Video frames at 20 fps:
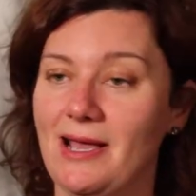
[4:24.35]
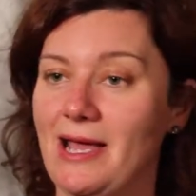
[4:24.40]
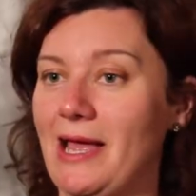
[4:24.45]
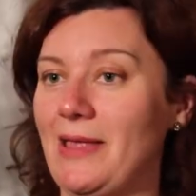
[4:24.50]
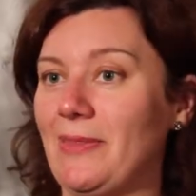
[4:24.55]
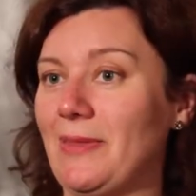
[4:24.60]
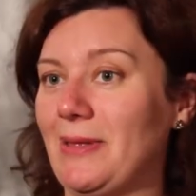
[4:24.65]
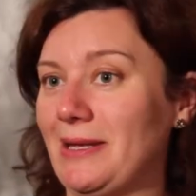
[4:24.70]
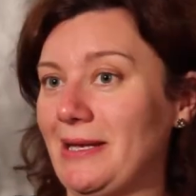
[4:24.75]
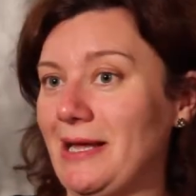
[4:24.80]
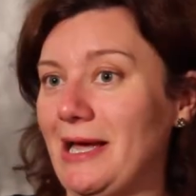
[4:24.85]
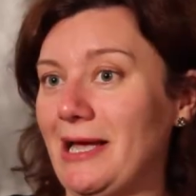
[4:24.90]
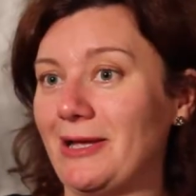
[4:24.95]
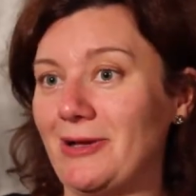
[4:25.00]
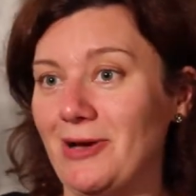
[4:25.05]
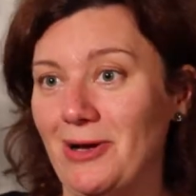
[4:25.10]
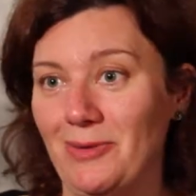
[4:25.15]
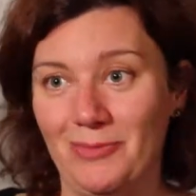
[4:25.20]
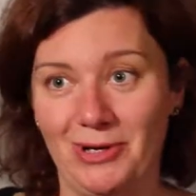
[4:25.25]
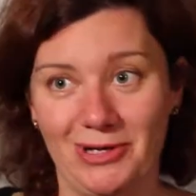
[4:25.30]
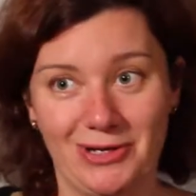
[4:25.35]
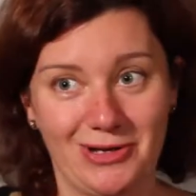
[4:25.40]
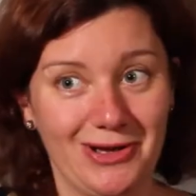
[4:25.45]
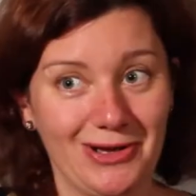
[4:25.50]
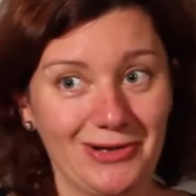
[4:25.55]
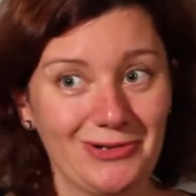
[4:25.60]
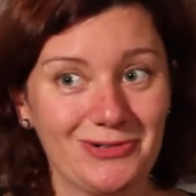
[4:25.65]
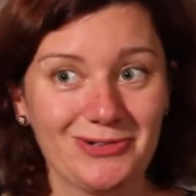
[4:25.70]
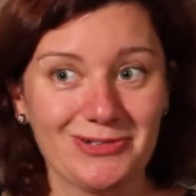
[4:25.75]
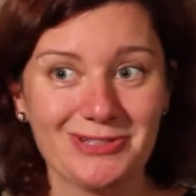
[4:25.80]
and then I got
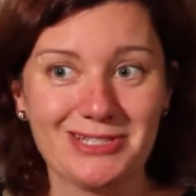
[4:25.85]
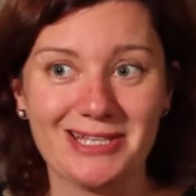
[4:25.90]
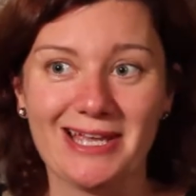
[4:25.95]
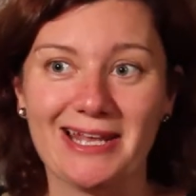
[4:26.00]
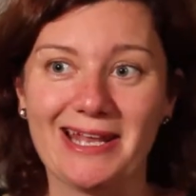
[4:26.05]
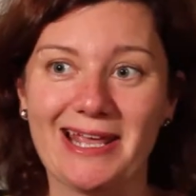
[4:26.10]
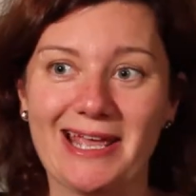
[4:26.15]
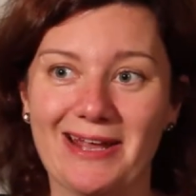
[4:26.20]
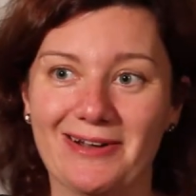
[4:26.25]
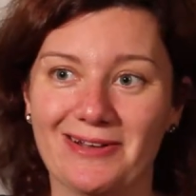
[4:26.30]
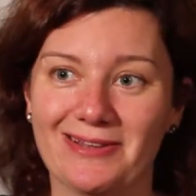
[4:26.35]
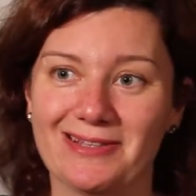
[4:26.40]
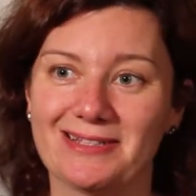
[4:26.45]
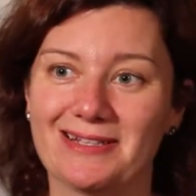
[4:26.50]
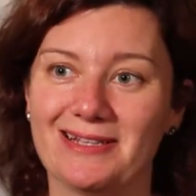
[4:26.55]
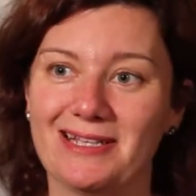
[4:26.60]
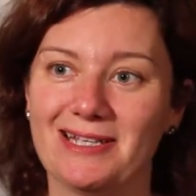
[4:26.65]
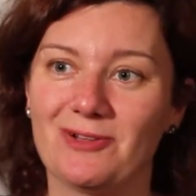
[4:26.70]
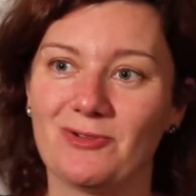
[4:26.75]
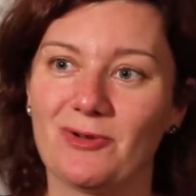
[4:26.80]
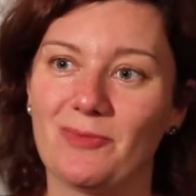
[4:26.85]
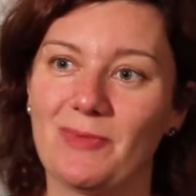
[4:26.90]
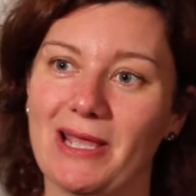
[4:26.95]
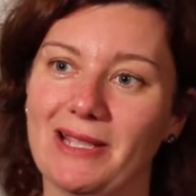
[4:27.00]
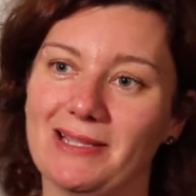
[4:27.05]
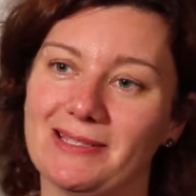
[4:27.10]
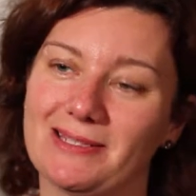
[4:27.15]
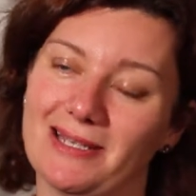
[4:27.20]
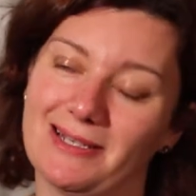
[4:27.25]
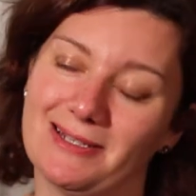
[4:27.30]
mitochondrial DNA out of the skeletal
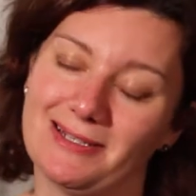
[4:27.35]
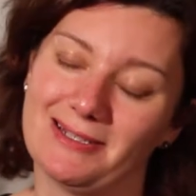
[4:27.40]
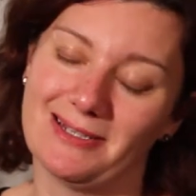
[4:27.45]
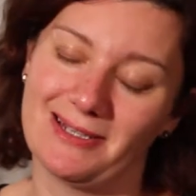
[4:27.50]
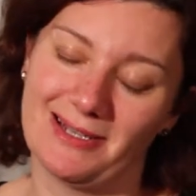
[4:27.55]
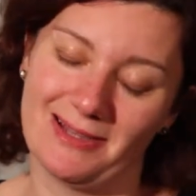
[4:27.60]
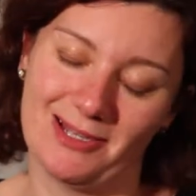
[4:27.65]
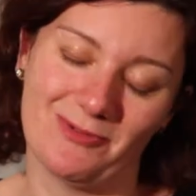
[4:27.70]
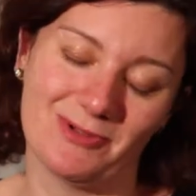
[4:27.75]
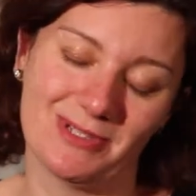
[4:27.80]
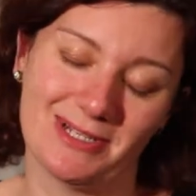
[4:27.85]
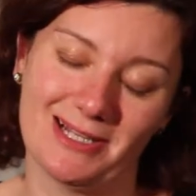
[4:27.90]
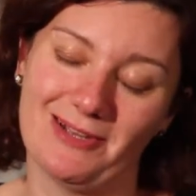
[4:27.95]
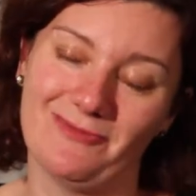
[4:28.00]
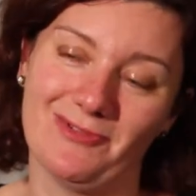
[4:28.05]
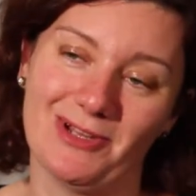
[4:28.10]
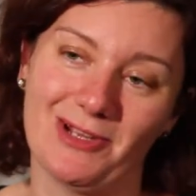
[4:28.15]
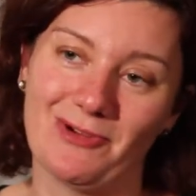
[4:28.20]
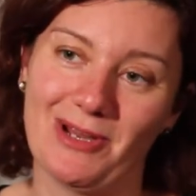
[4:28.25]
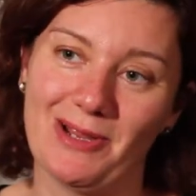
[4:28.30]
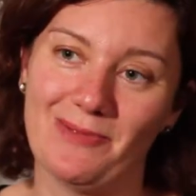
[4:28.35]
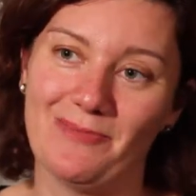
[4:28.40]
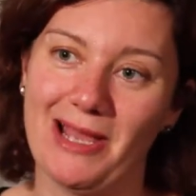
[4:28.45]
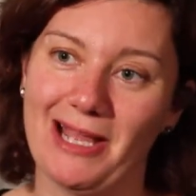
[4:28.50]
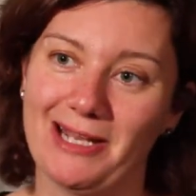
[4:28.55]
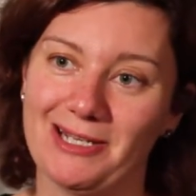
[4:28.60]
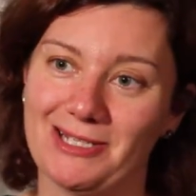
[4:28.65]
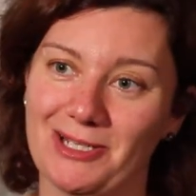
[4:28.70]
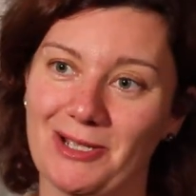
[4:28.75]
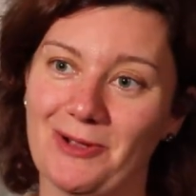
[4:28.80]
remains, and there was a lovely, great match.